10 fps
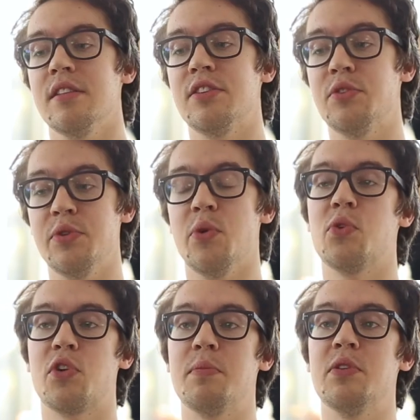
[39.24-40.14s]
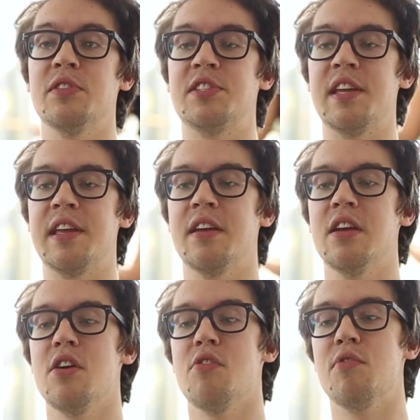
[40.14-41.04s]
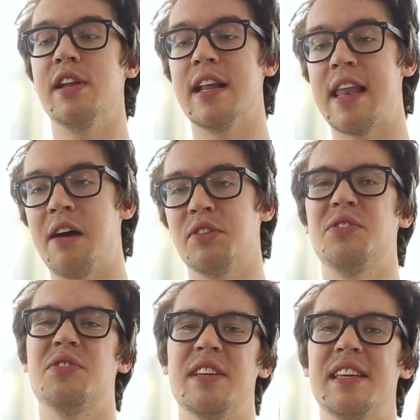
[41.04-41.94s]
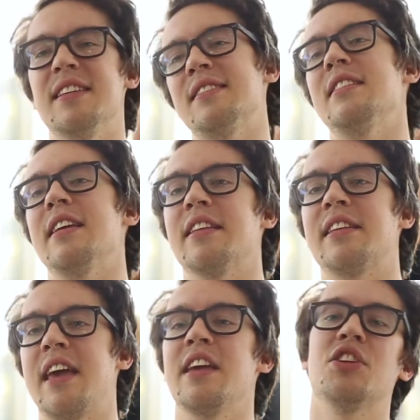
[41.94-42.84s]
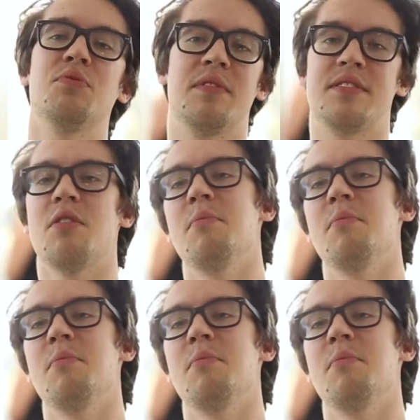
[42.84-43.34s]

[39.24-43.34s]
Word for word: The Unihall community really allows you to easily engage with so